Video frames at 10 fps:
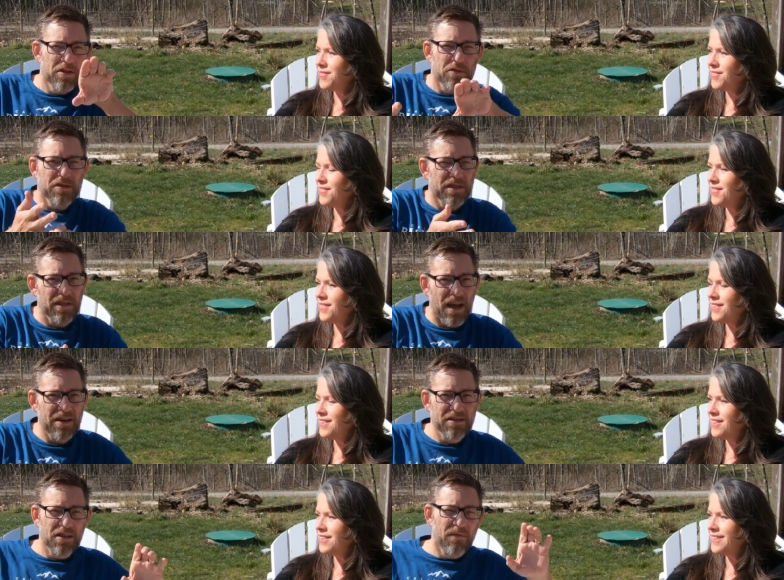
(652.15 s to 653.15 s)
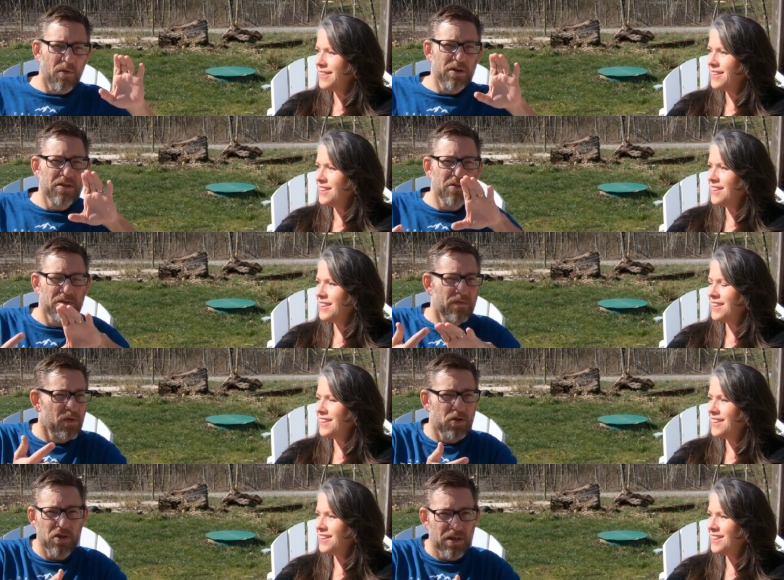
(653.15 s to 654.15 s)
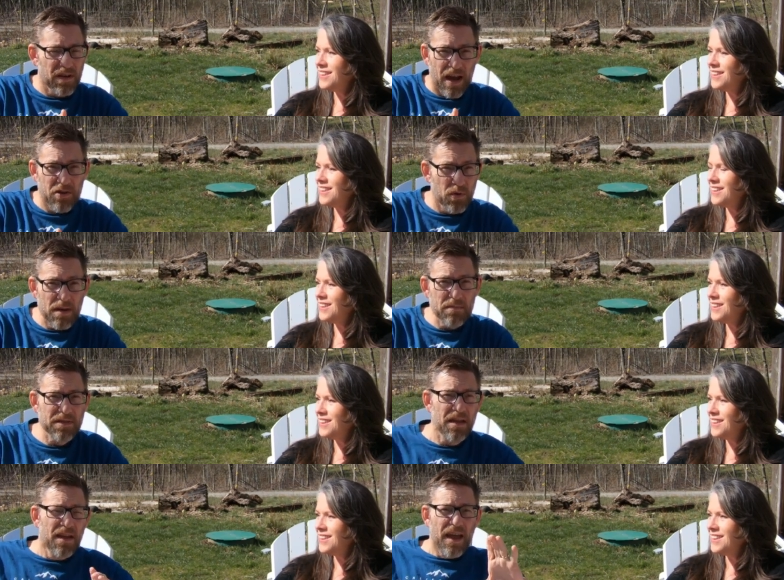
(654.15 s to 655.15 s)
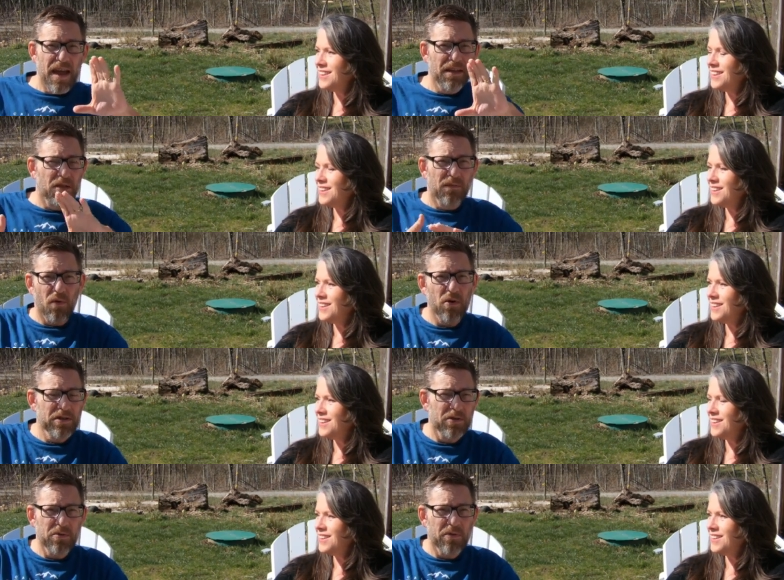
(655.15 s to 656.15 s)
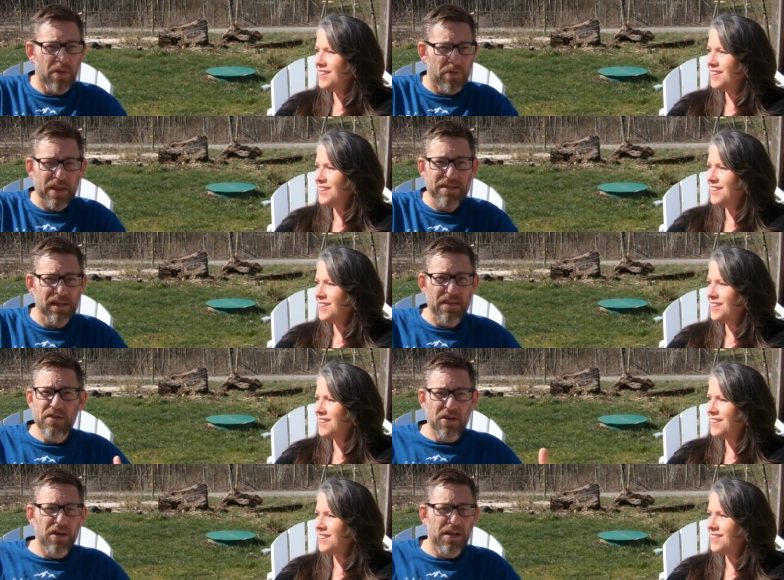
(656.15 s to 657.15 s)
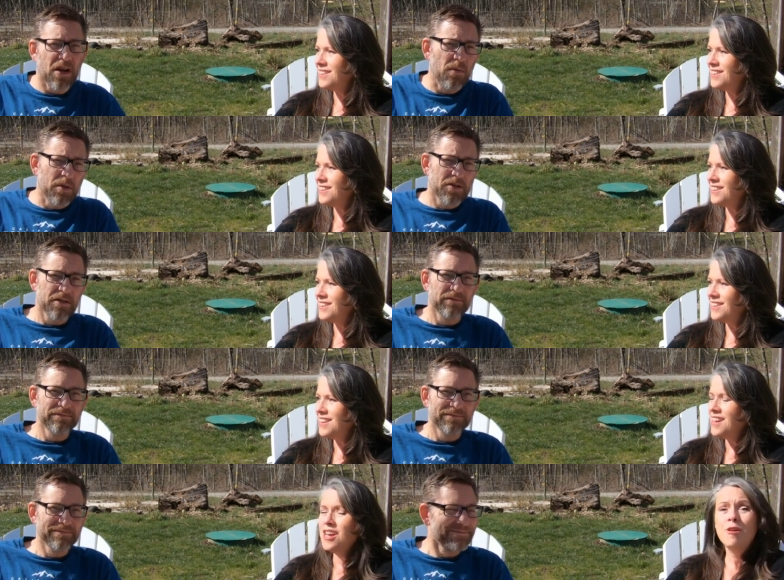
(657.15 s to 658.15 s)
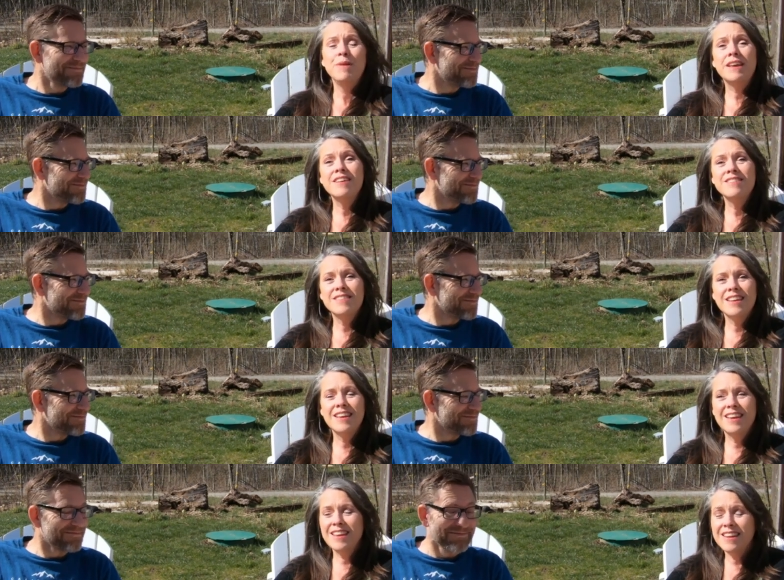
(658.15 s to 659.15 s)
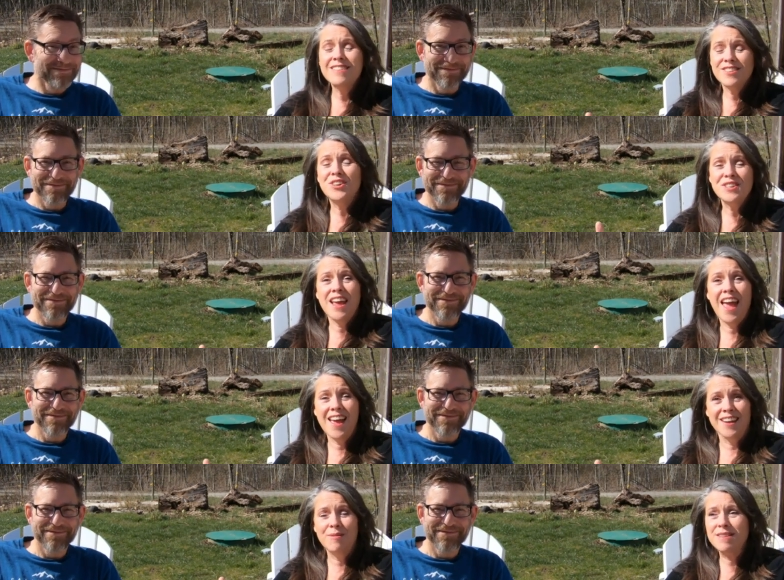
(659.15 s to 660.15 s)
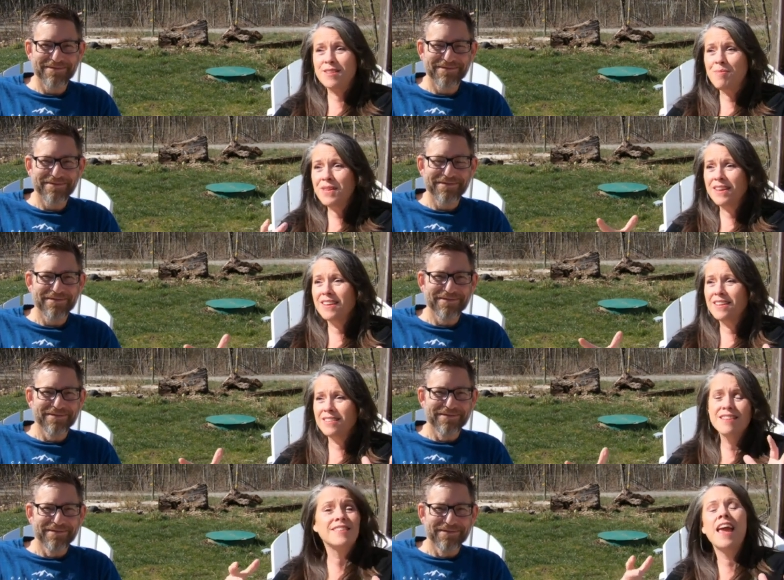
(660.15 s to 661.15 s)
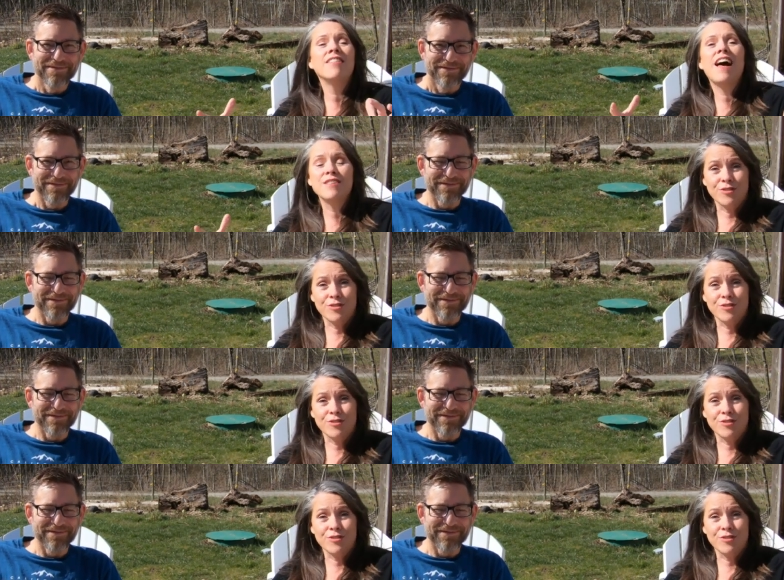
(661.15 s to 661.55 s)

Speaker 1: those desires, look forward to those future dreams, and look forward to the things in life that you're going to accomplish.
Speaker 2: Because it is going to end. I mean, this can't last